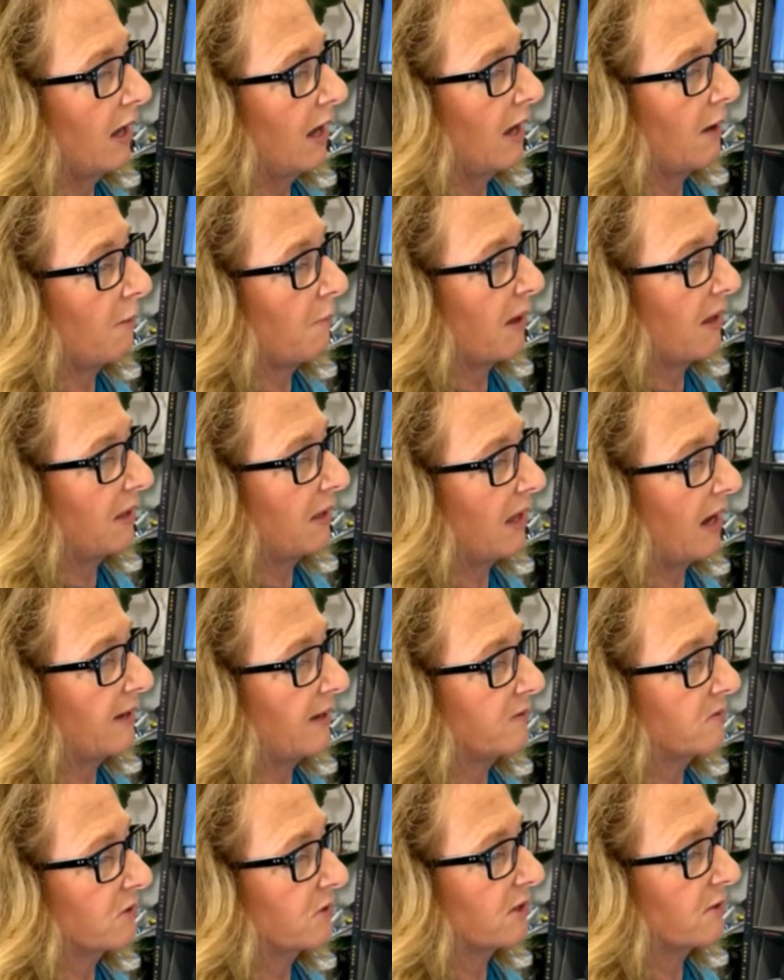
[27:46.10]
and my
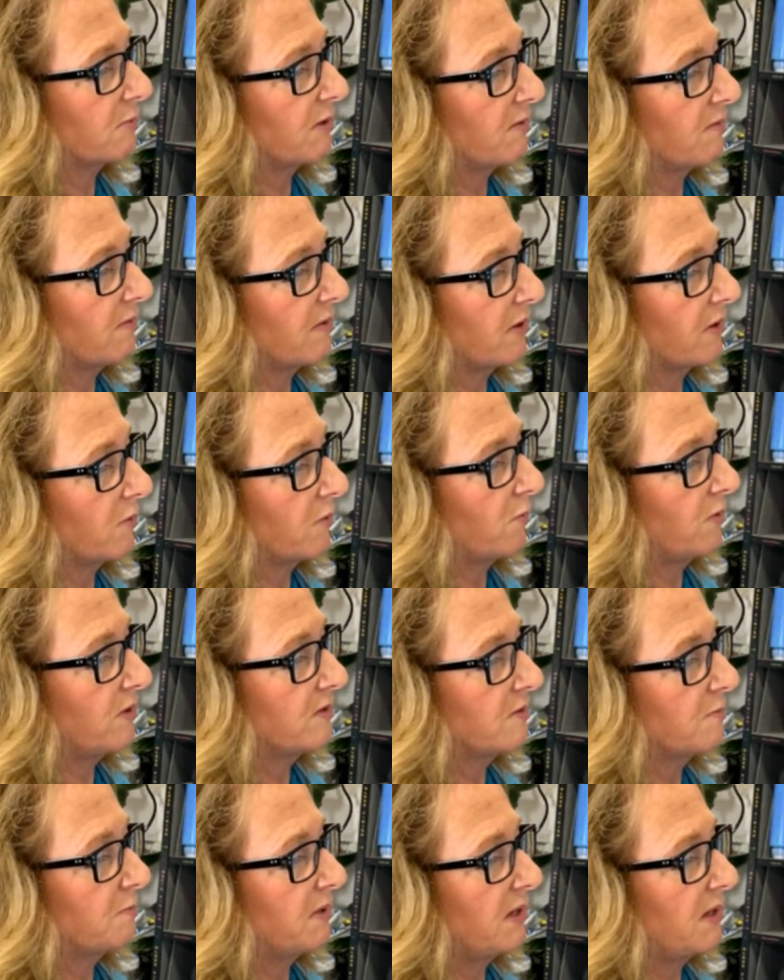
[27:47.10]
lines are going to be very
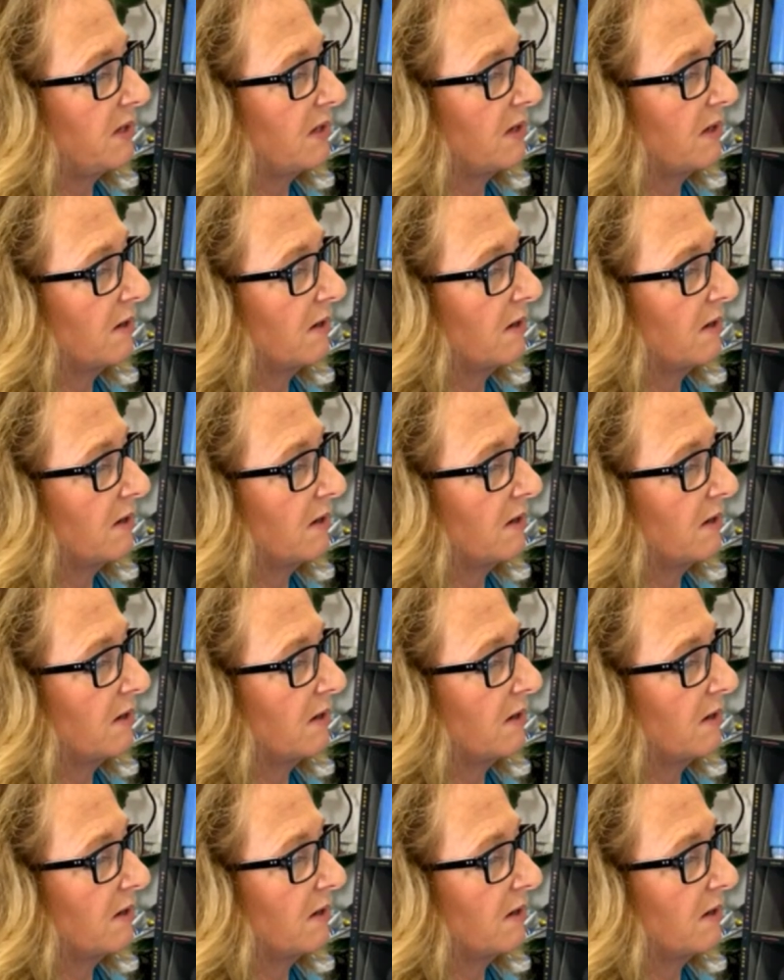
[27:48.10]
wispy.